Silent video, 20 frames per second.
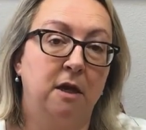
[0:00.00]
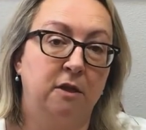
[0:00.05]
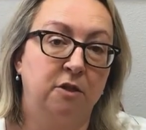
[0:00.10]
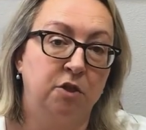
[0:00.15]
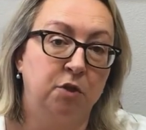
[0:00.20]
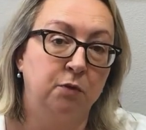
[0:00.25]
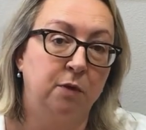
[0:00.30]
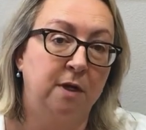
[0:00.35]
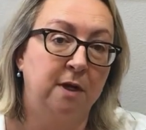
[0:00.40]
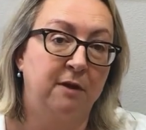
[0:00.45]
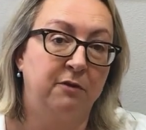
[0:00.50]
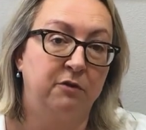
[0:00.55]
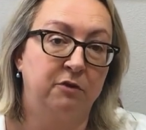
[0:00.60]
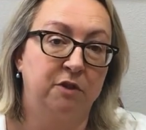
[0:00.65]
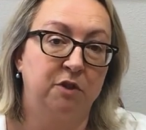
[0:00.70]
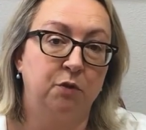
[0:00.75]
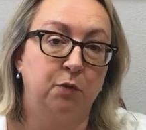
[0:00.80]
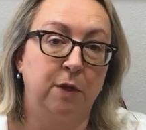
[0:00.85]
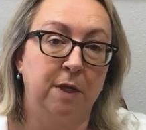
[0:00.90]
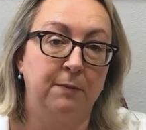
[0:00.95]
do another
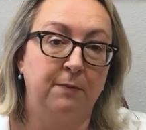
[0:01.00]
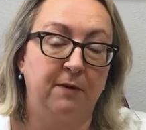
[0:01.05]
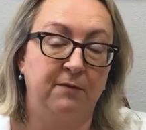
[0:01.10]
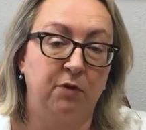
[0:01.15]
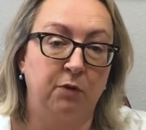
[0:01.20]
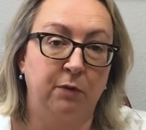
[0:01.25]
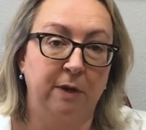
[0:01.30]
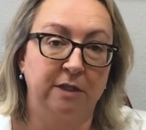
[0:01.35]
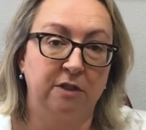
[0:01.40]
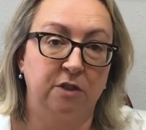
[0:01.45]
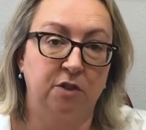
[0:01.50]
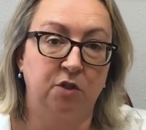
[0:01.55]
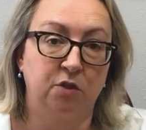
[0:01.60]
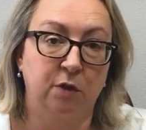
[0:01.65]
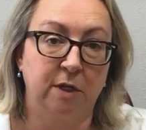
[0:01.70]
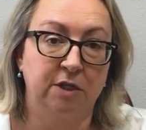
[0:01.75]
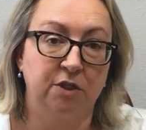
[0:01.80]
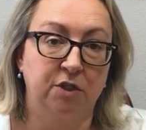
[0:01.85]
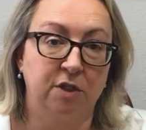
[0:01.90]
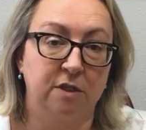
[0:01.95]
sweep of the
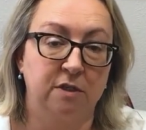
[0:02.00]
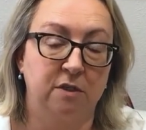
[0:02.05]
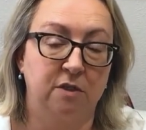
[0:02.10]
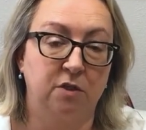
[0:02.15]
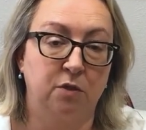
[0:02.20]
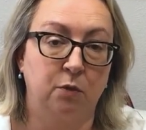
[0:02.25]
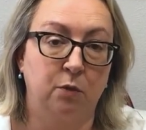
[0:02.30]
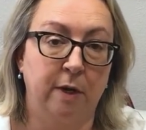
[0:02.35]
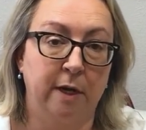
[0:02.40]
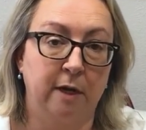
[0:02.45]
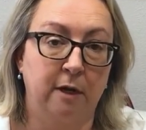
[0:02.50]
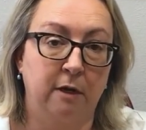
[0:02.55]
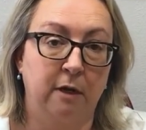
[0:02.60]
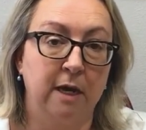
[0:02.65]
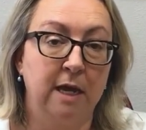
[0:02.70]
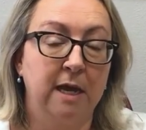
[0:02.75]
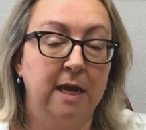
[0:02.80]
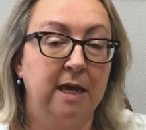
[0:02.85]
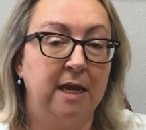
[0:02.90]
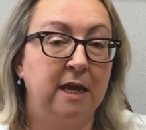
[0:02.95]
registrations to where
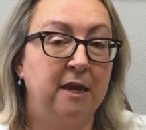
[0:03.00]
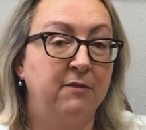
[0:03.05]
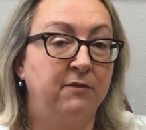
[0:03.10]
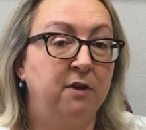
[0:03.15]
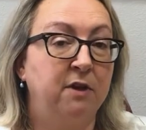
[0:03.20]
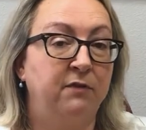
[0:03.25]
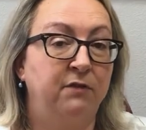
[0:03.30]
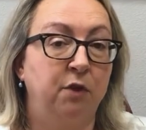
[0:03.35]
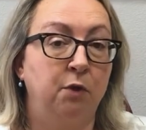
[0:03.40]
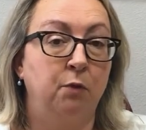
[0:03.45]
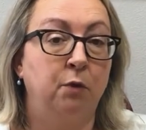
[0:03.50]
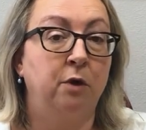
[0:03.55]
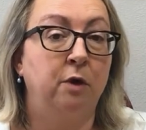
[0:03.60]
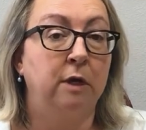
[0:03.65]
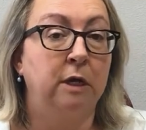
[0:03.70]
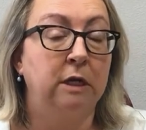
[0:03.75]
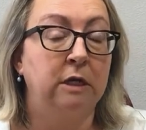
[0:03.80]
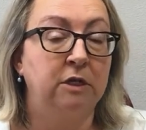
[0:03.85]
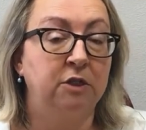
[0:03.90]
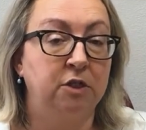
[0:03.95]
even if you
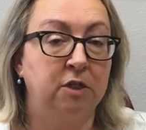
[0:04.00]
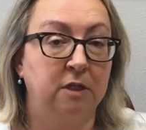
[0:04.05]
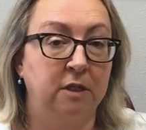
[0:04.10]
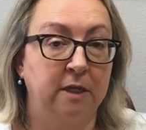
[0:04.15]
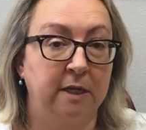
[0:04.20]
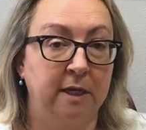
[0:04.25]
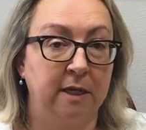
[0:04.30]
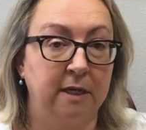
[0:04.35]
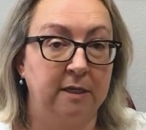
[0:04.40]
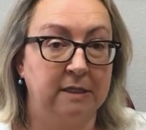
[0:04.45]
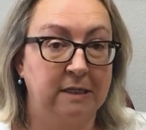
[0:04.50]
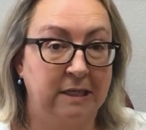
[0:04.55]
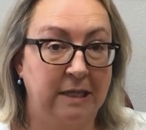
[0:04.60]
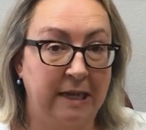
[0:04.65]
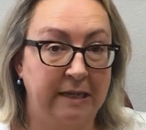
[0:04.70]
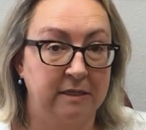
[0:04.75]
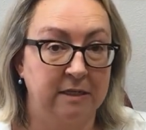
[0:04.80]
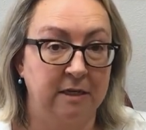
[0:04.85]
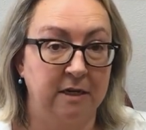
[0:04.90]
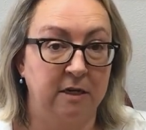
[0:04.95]
weren't initially
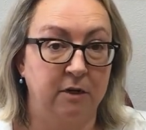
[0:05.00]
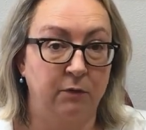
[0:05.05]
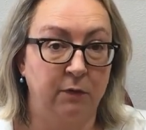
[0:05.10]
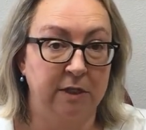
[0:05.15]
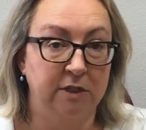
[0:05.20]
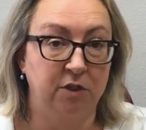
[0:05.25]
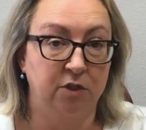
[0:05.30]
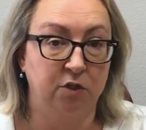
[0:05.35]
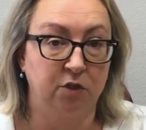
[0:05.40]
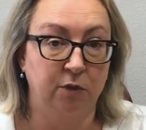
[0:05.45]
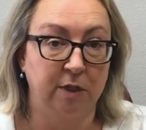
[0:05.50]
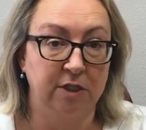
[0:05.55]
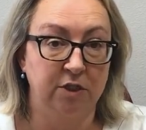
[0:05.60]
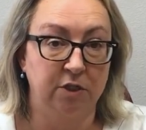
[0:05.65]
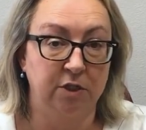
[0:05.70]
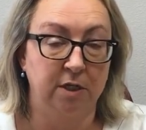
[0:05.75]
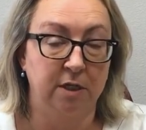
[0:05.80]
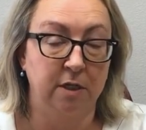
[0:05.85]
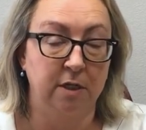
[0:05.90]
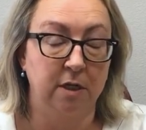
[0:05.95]
selected in a
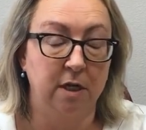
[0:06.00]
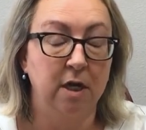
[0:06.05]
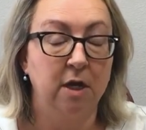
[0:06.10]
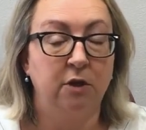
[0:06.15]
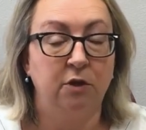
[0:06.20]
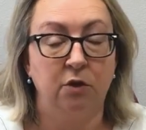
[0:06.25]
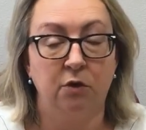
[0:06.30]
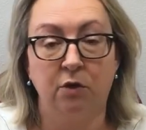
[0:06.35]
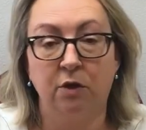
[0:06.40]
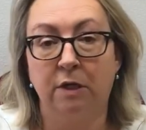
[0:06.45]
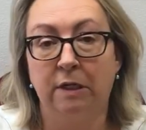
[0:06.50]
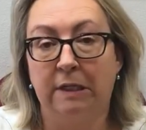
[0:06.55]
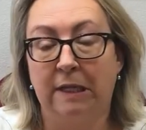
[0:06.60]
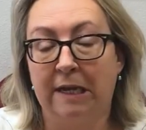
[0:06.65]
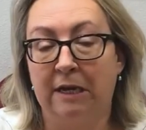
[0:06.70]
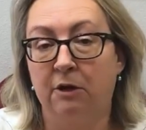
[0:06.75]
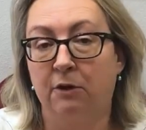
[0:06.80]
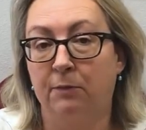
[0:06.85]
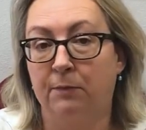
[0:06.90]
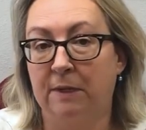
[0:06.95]
registration, you could
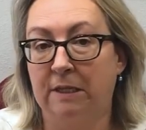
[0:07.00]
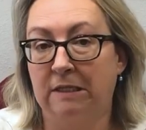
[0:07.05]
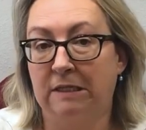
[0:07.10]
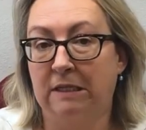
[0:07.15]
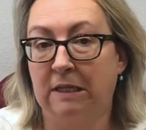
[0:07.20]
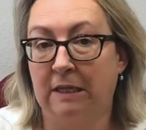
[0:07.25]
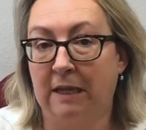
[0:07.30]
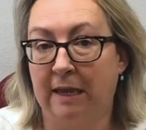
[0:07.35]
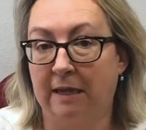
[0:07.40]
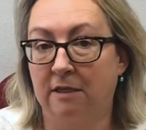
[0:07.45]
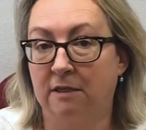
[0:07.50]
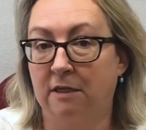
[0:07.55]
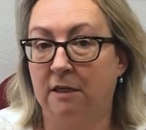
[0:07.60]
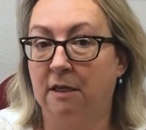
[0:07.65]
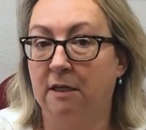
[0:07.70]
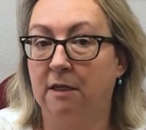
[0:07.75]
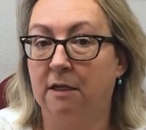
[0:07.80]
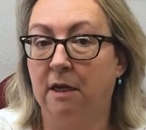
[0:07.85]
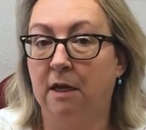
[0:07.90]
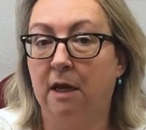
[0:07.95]
later be
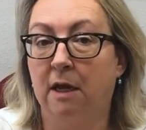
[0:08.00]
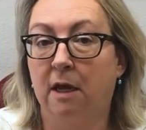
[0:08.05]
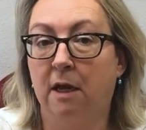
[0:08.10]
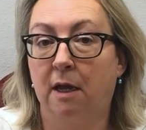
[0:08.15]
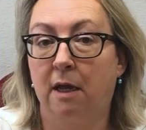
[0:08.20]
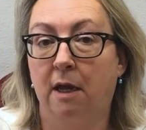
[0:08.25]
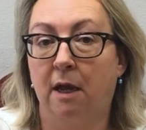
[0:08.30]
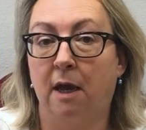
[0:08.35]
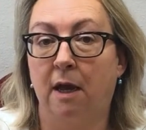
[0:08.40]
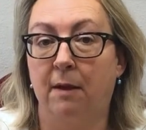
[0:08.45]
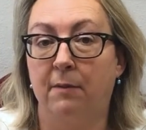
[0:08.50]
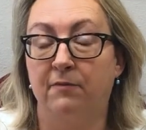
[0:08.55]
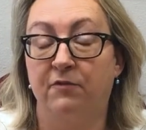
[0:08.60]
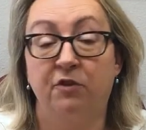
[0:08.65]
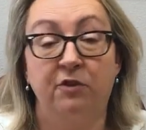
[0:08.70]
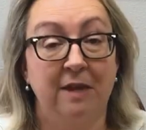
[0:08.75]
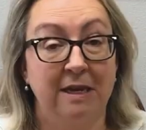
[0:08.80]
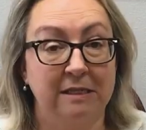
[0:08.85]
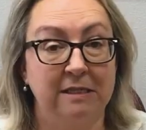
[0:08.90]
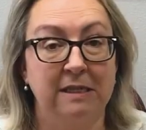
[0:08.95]
selected for
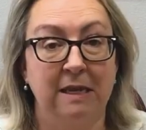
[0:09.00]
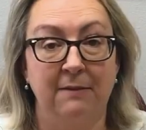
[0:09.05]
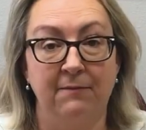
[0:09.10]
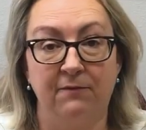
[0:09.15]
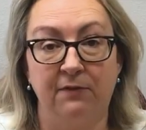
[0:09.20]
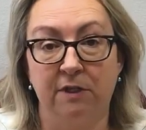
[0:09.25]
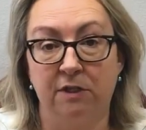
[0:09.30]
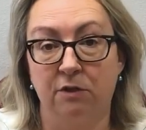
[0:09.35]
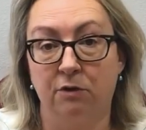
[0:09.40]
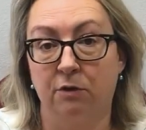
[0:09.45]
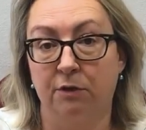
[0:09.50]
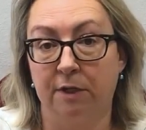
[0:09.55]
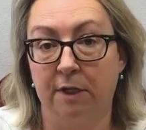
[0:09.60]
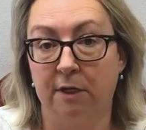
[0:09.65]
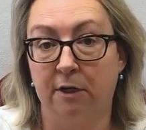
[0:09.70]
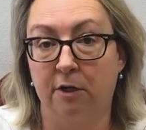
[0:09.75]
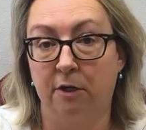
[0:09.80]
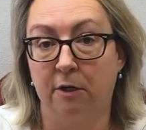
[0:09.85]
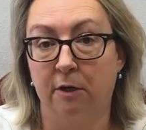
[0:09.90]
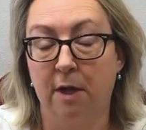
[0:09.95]
that same fiscal
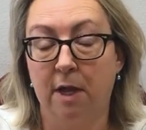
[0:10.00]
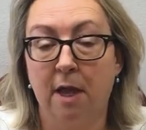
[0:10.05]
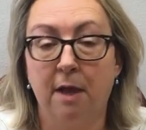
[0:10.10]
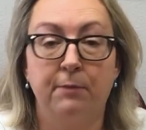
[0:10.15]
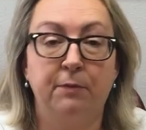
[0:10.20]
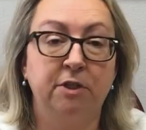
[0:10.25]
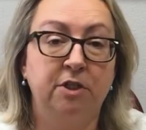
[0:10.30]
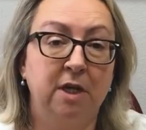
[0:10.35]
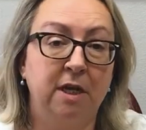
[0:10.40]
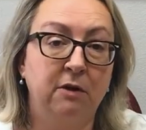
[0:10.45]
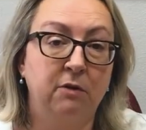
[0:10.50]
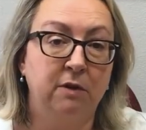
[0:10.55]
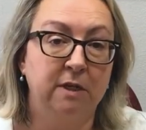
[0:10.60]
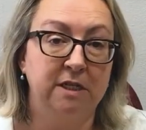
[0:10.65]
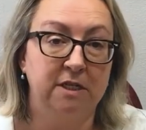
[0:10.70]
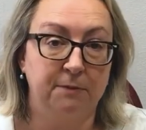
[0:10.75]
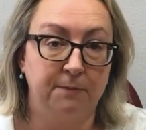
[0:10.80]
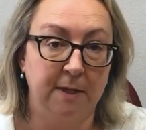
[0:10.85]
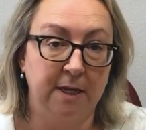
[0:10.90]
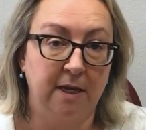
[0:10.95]
year. But generally
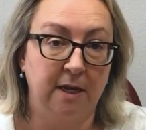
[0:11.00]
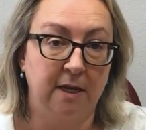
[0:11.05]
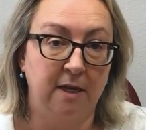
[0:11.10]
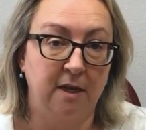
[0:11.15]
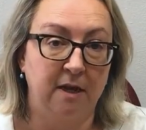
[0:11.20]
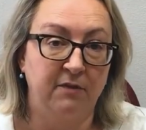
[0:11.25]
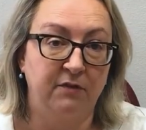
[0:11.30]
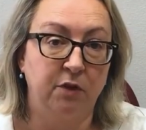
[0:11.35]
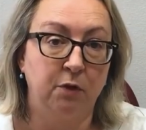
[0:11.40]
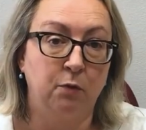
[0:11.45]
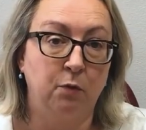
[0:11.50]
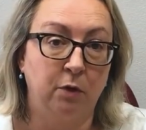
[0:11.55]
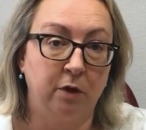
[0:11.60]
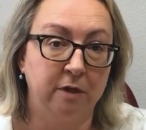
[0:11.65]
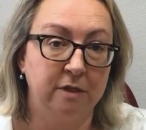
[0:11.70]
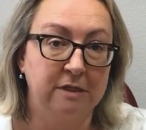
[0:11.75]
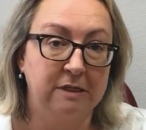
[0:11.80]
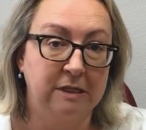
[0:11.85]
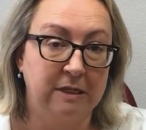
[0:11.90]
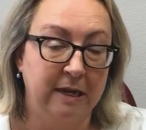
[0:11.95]
speaking, if you
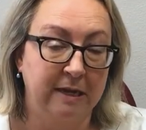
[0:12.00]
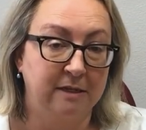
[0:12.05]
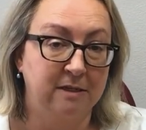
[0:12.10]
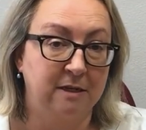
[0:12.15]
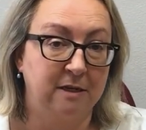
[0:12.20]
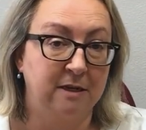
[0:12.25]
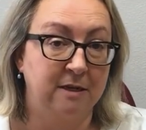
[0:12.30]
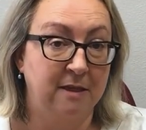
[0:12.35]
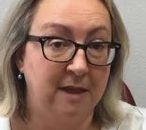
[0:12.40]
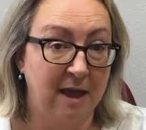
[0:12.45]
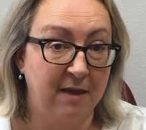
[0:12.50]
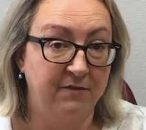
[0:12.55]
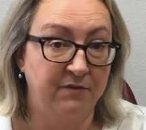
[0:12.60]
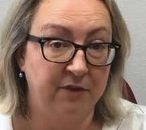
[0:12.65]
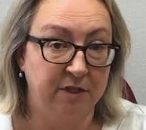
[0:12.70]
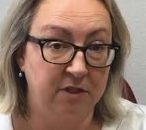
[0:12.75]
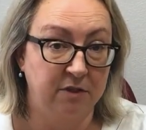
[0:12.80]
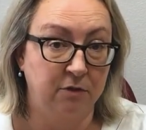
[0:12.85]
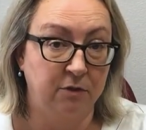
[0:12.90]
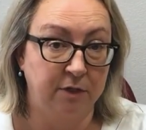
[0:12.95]
weren't selected in that
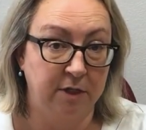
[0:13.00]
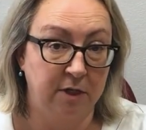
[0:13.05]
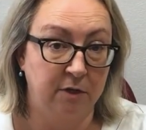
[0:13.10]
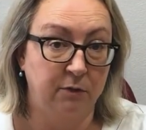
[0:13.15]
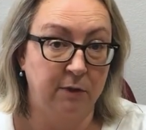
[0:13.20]
fiscal year